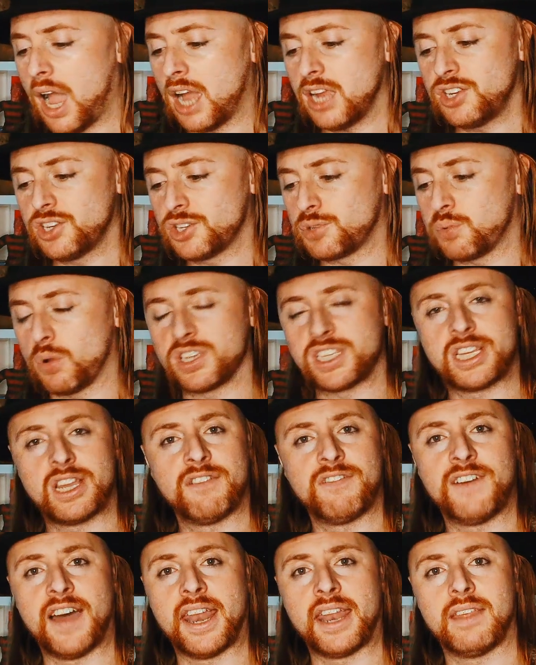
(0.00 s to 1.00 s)
I just wasn't
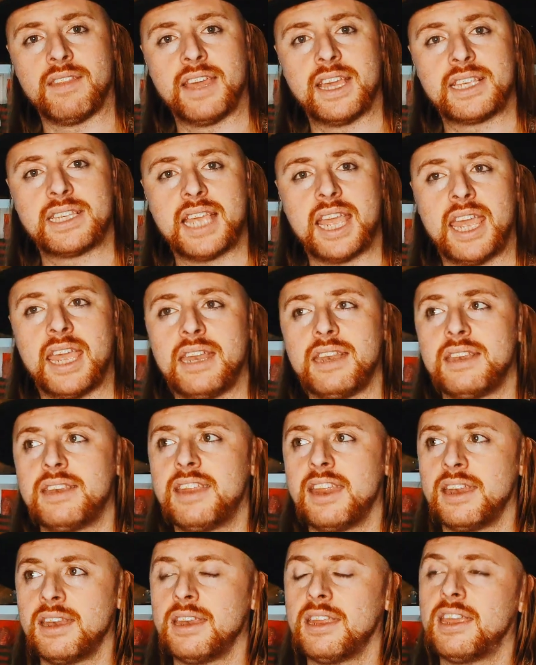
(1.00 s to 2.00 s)
a fan of this.
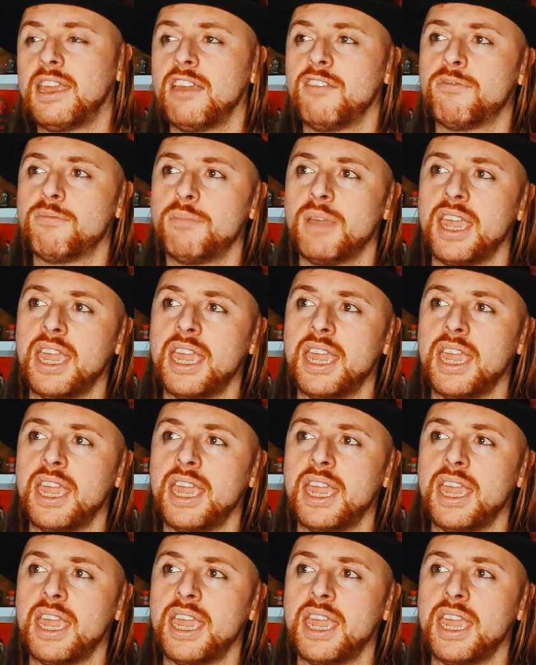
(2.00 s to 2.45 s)
It didn't give